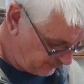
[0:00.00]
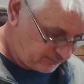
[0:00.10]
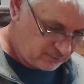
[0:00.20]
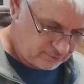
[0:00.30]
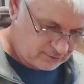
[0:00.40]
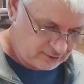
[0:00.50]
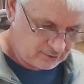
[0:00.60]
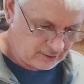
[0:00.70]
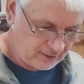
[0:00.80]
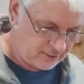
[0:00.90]
it feels like
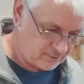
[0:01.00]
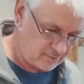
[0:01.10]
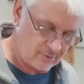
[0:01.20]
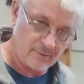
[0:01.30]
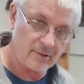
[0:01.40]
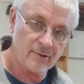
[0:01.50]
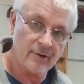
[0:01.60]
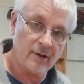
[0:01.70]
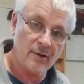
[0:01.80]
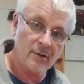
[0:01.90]
glass. You're
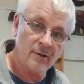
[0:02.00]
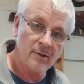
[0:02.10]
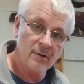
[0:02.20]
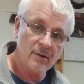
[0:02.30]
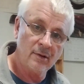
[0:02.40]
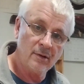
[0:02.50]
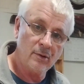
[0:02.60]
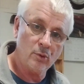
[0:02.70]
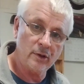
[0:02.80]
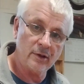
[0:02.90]
there.
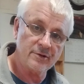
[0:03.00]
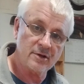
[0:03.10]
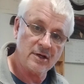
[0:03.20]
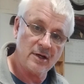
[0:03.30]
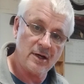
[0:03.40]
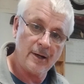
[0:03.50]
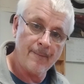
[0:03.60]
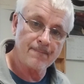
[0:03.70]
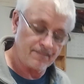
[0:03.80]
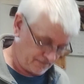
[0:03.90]
What else do you need?
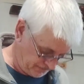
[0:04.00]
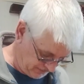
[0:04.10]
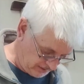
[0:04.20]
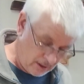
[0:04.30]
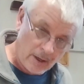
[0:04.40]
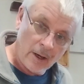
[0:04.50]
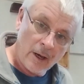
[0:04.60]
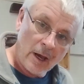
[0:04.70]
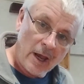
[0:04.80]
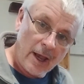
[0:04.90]

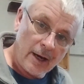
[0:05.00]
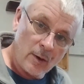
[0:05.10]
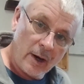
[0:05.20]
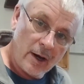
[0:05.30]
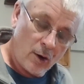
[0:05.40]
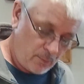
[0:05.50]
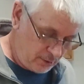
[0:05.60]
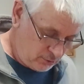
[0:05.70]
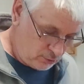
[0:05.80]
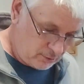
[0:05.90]
Anyway, I hope you
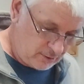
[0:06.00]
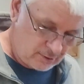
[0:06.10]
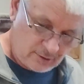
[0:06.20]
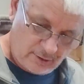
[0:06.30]
enjoyed this